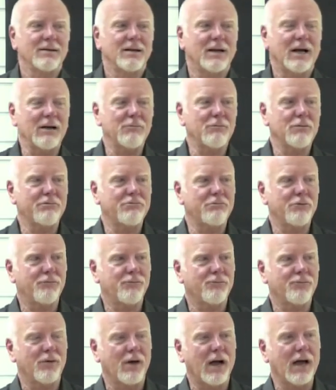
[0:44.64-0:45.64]
I
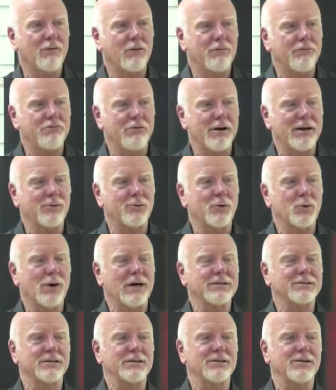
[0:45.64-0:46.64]
have a friend who
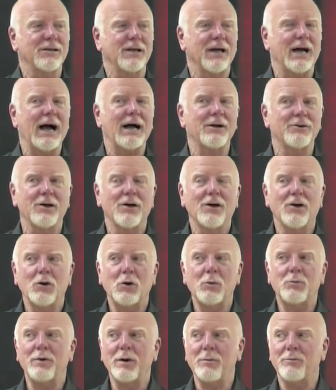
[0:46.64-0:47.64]
actually had
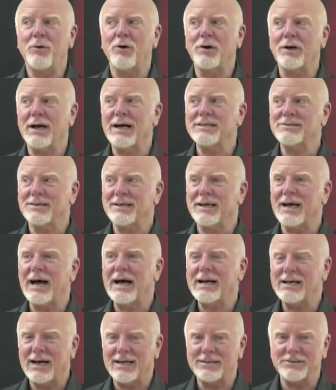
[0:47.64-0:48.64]
a pickpocket as a
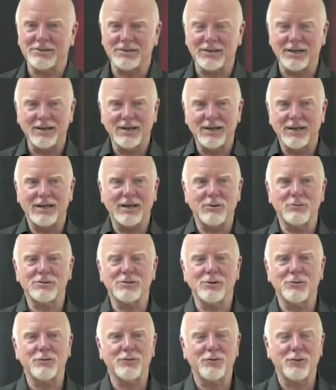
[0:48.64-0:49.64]
guide, actually, and it was
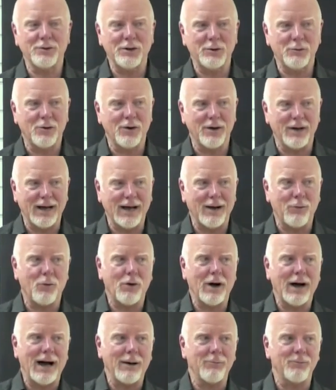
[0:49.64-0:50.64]
so funny what
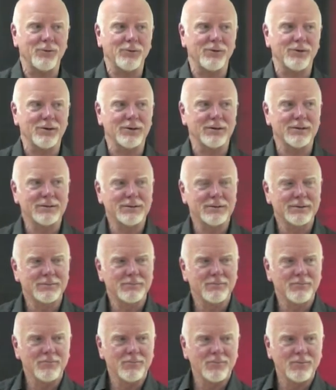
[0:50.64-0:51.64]
happened.
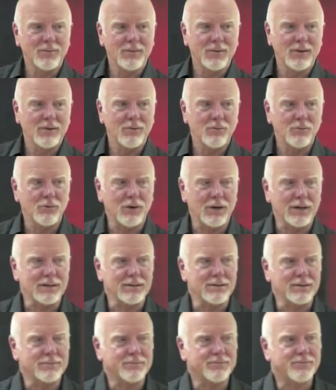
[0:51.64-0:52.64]

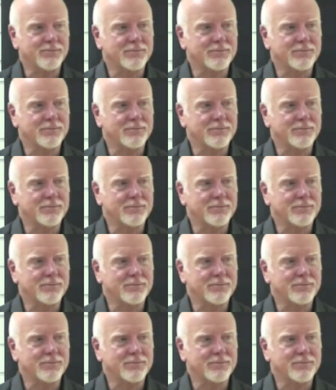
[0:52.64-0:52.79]
Right.